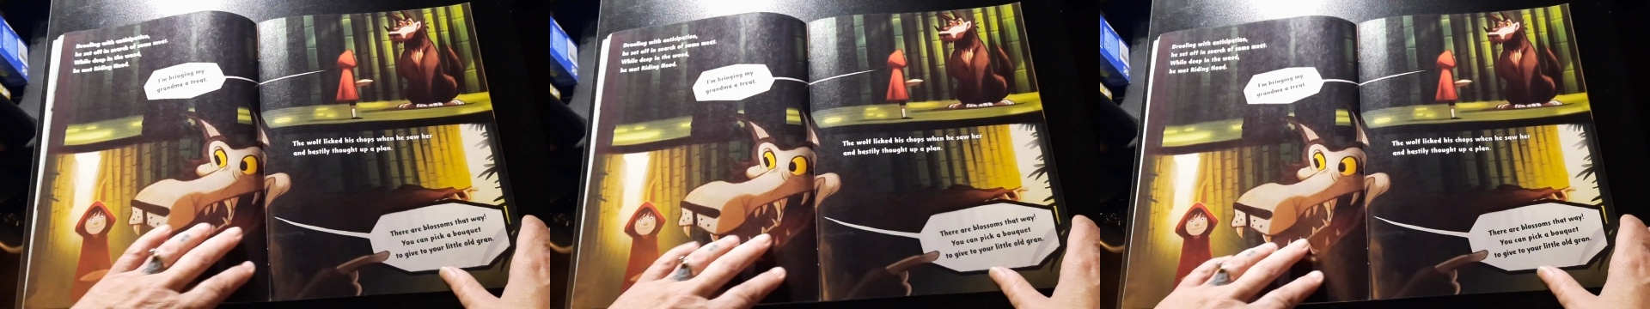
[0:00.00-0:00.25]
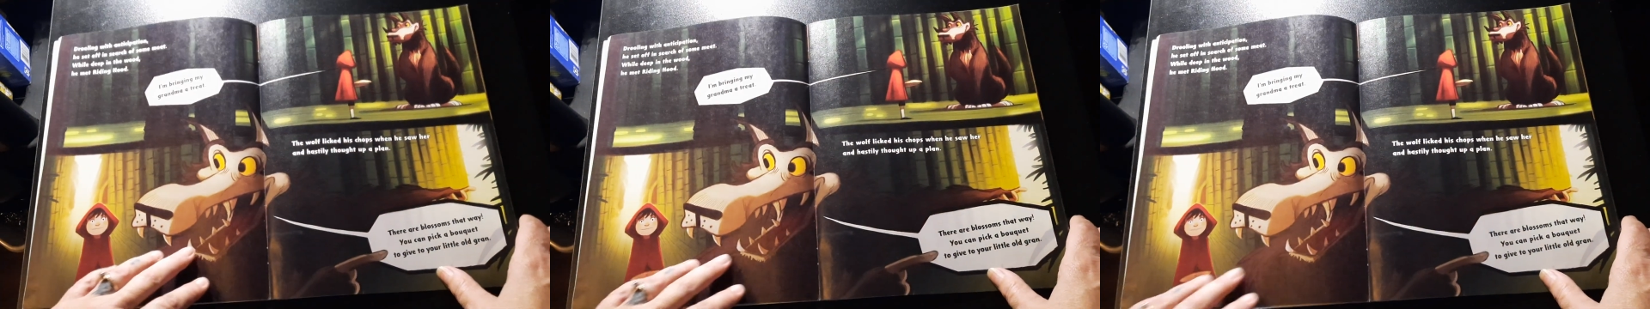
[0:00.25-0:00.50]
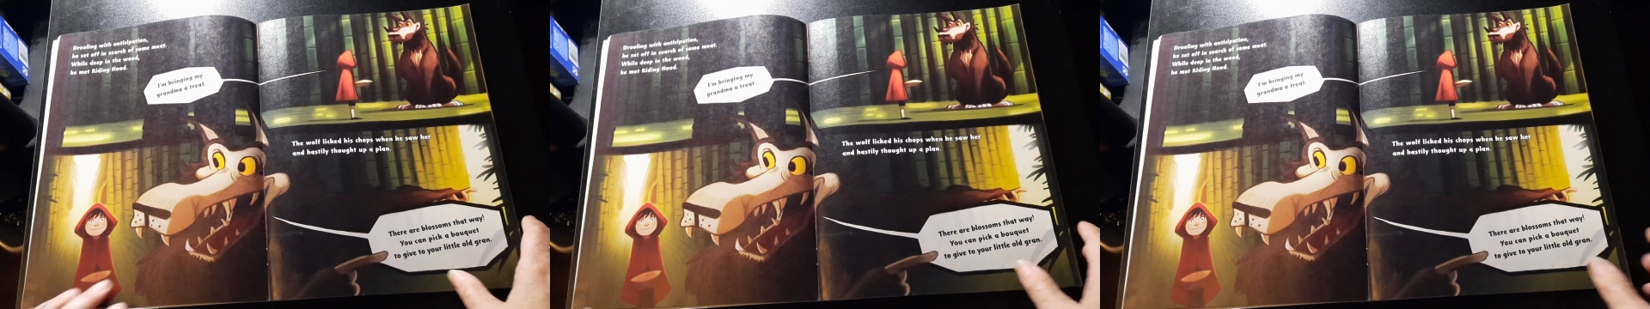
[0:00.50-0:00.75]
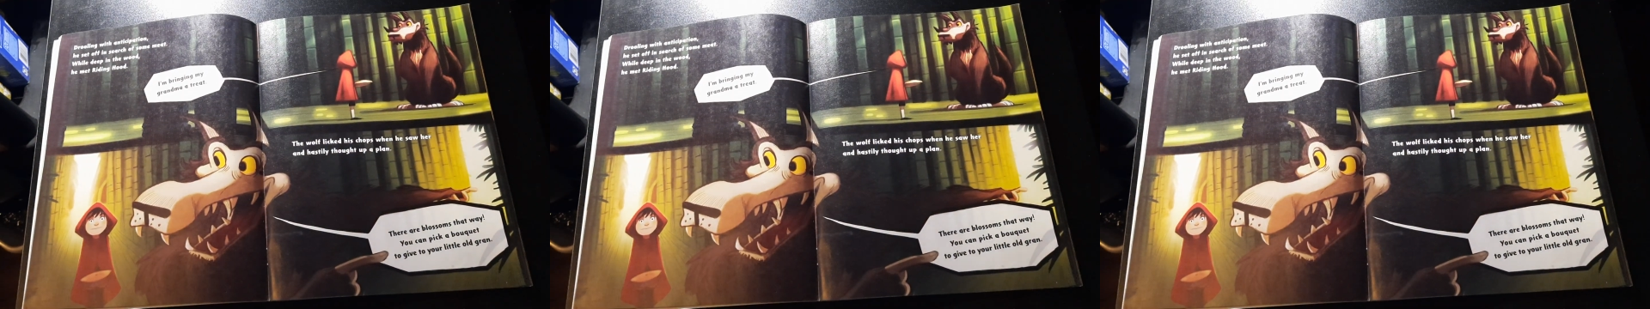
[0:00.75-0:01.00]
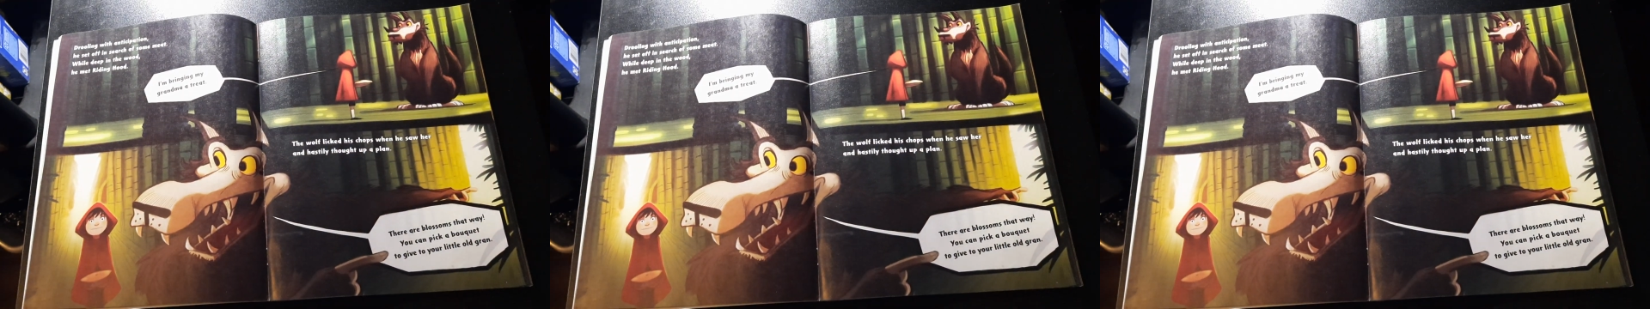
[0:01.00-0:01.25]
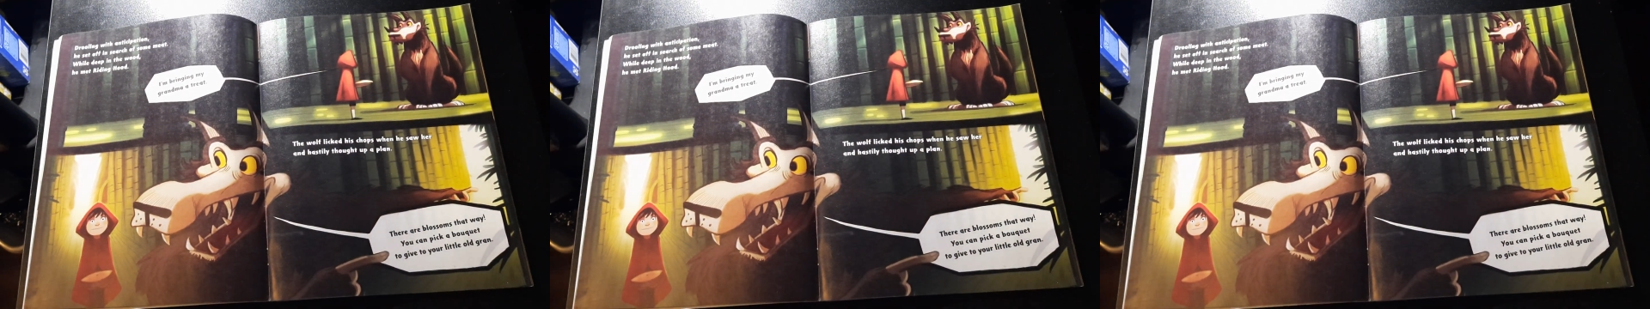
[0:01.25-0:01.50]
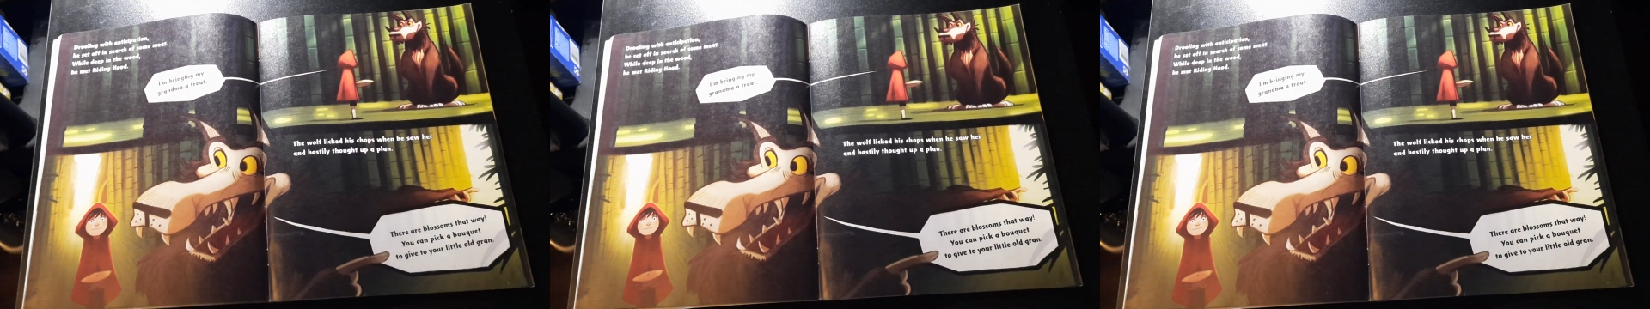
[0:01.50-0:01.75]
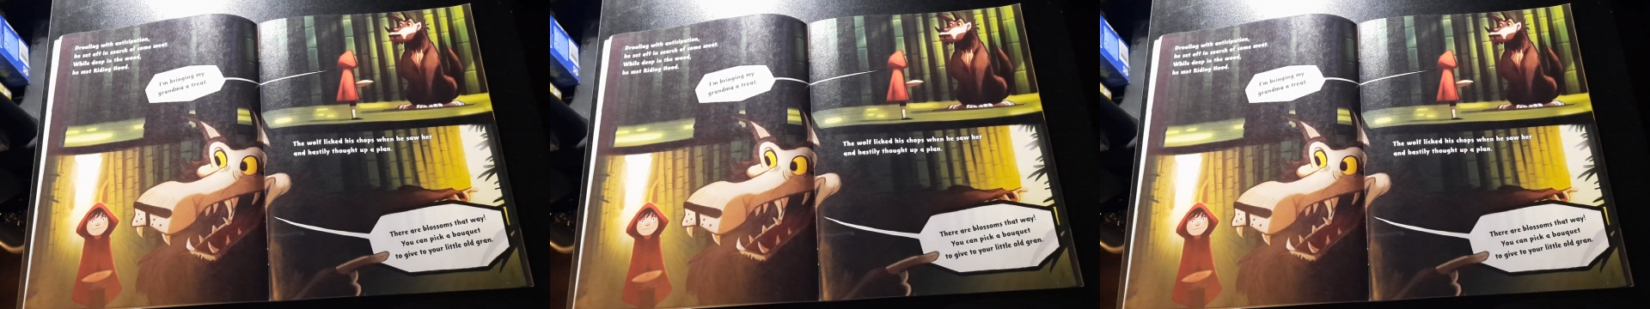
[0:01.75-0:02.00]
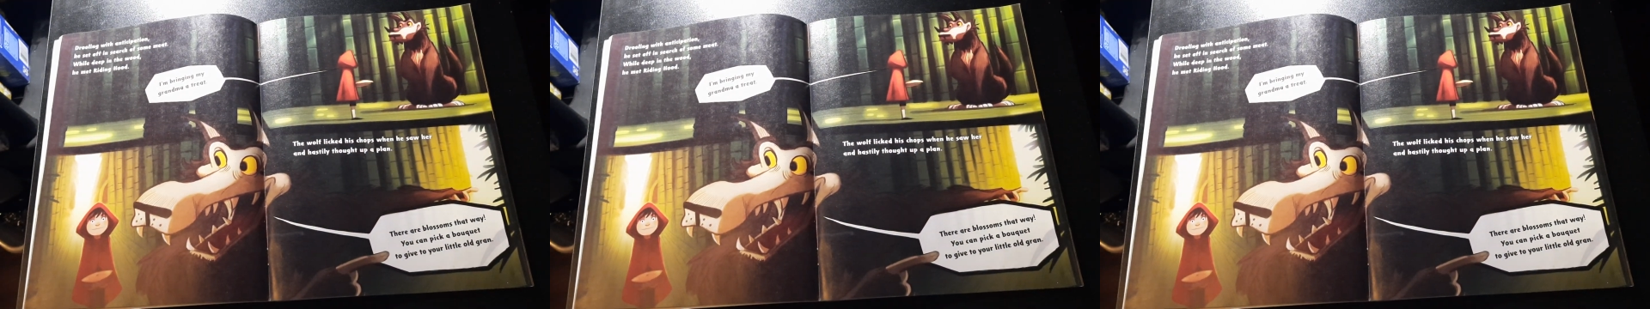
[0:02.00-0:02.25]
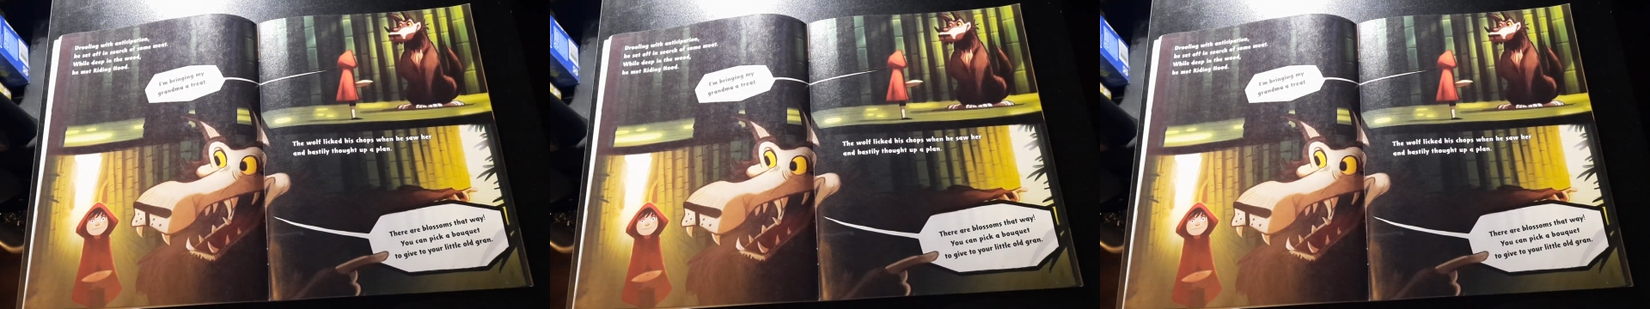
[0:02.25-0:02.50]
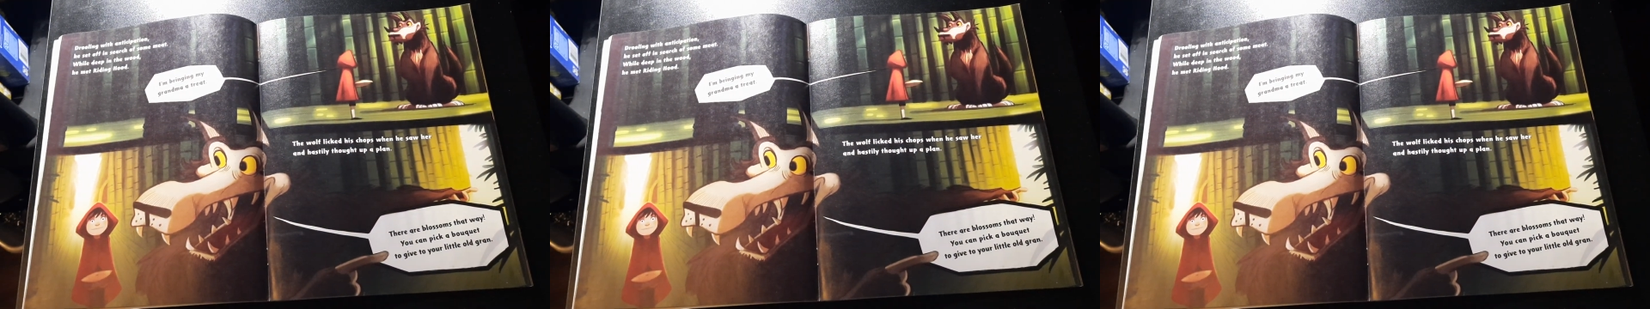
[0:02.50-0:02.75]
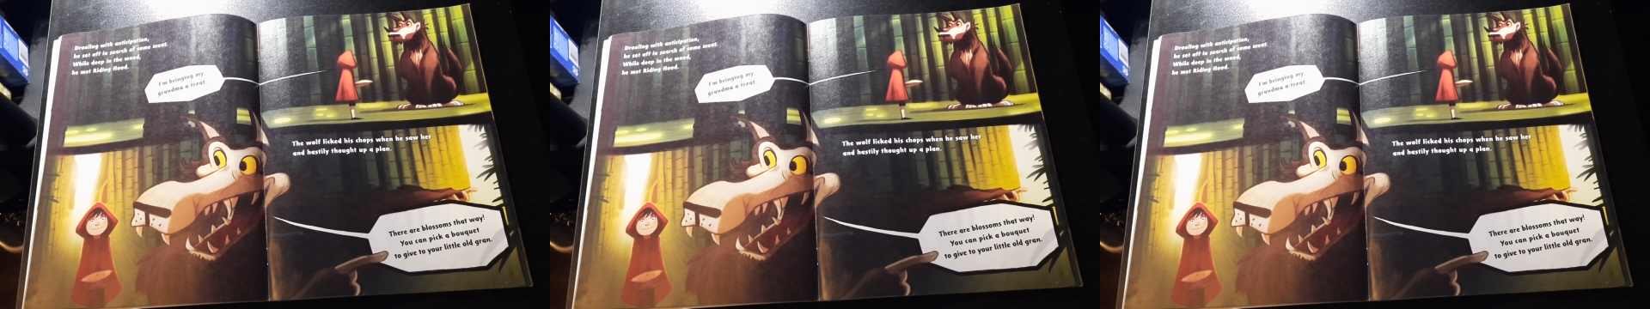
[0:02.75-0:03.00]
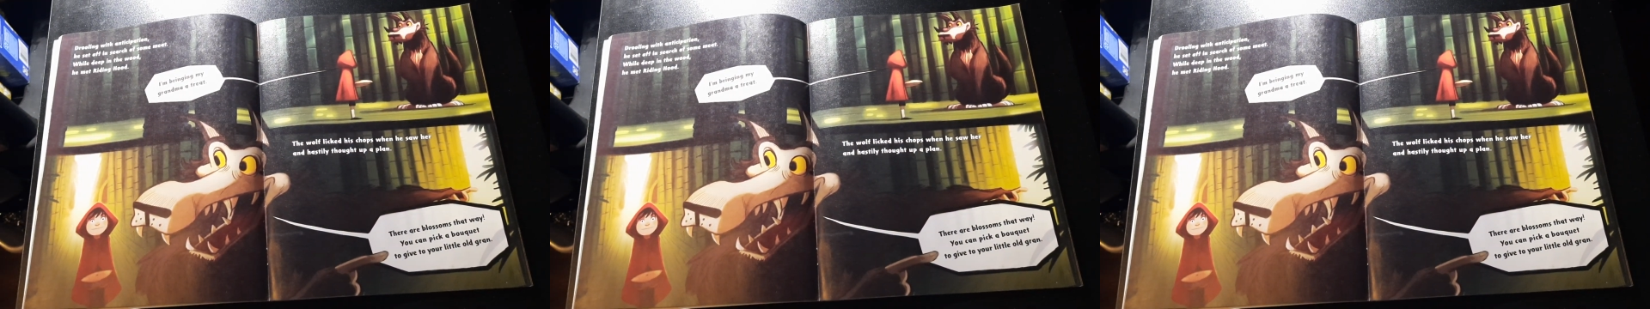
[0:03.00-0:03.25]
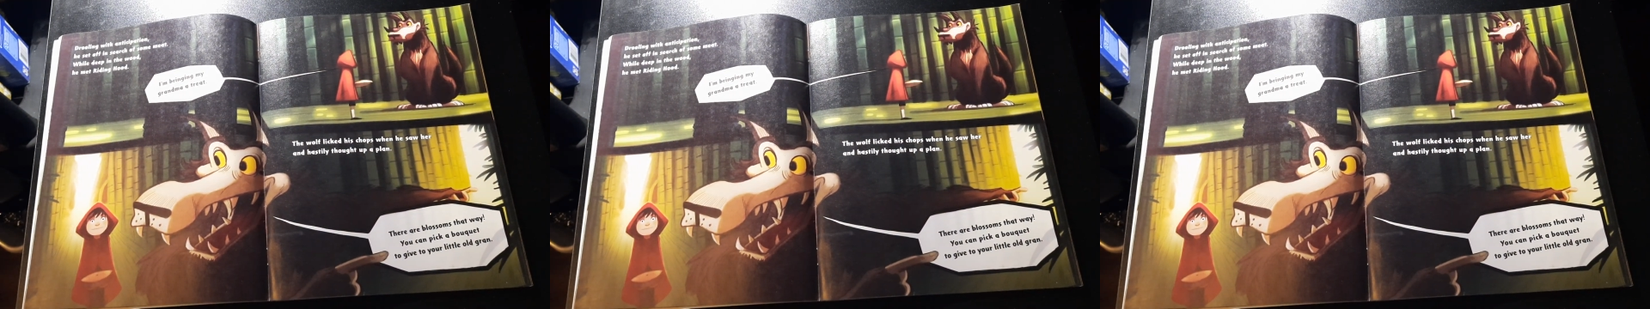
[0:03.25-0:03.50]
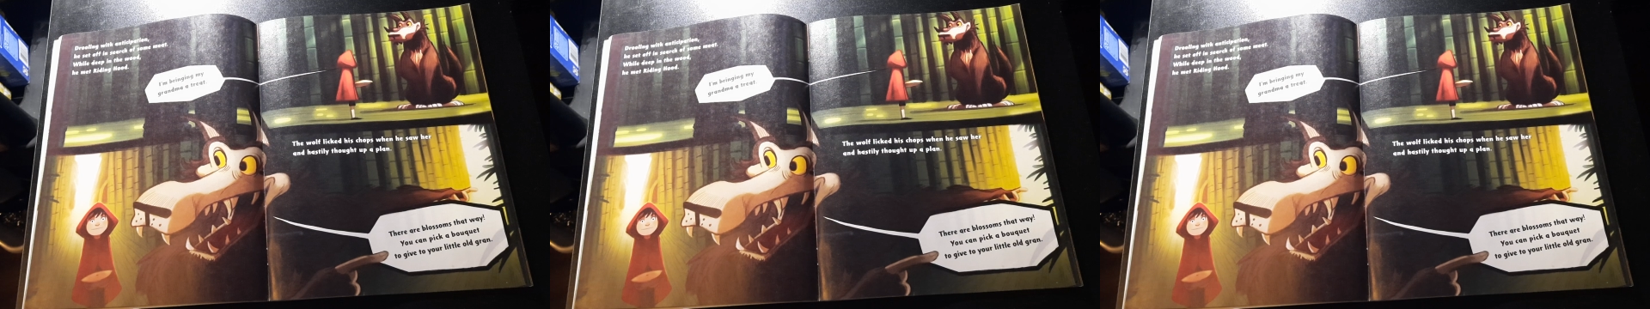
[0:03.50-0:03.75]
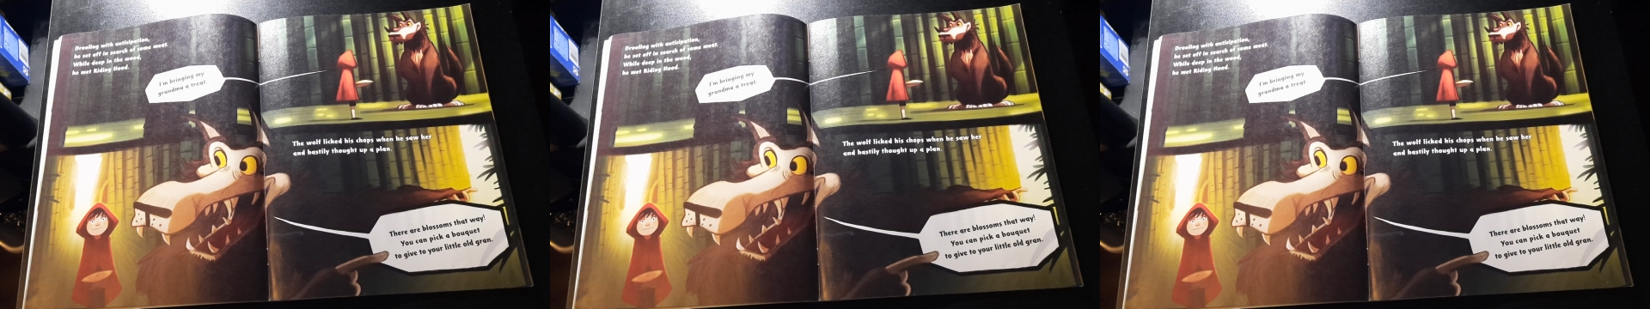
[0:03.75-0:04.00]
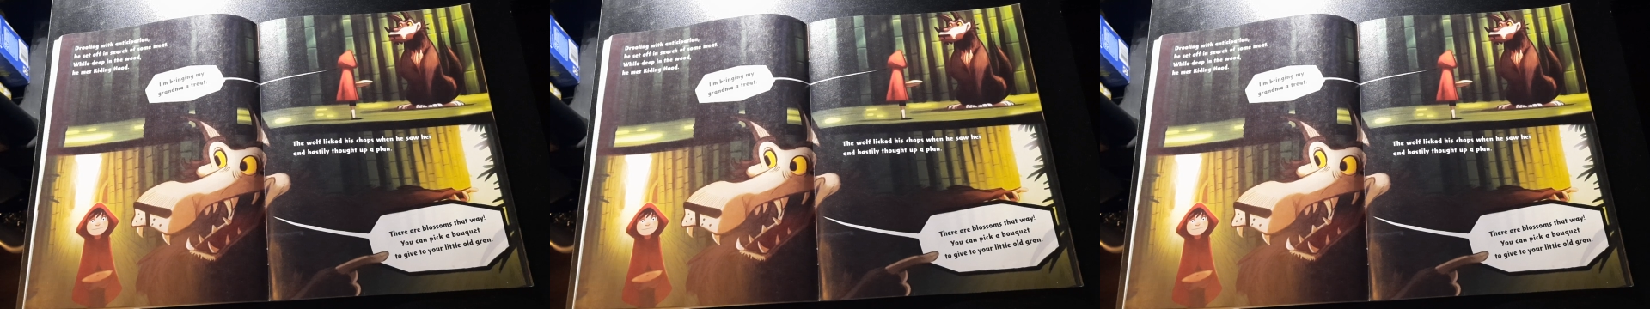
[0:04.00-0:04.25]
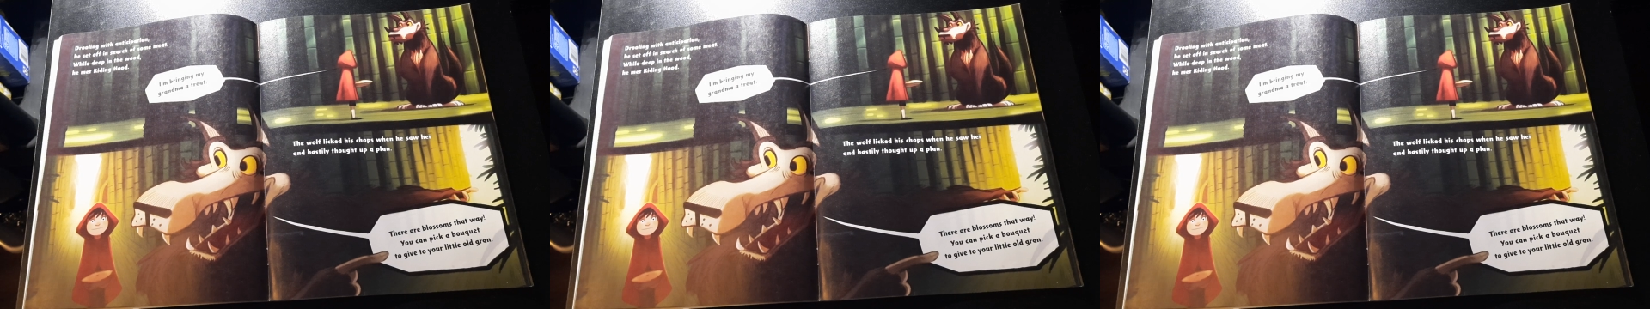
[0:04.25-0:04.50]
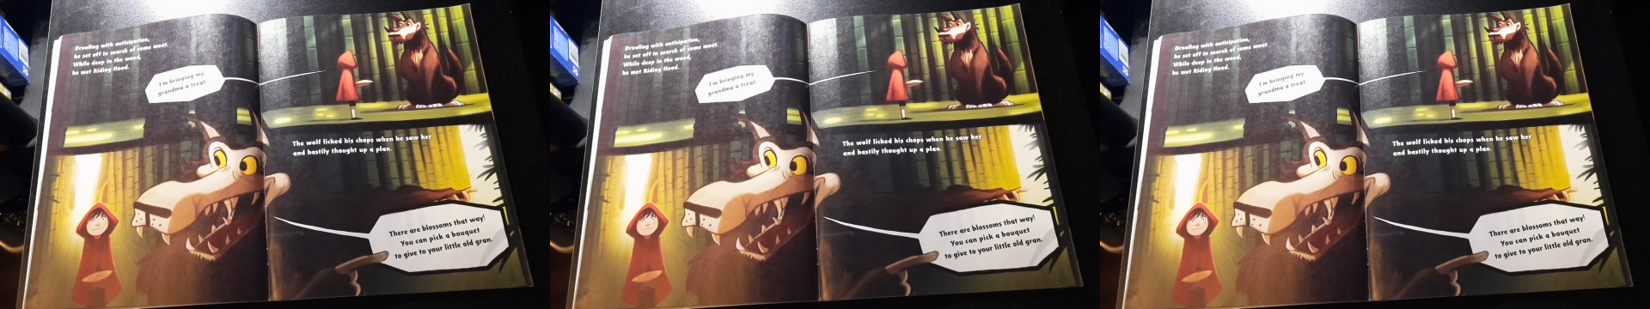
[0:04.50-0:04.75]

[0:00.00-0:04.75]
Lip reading: Nobody's mouth can be seen.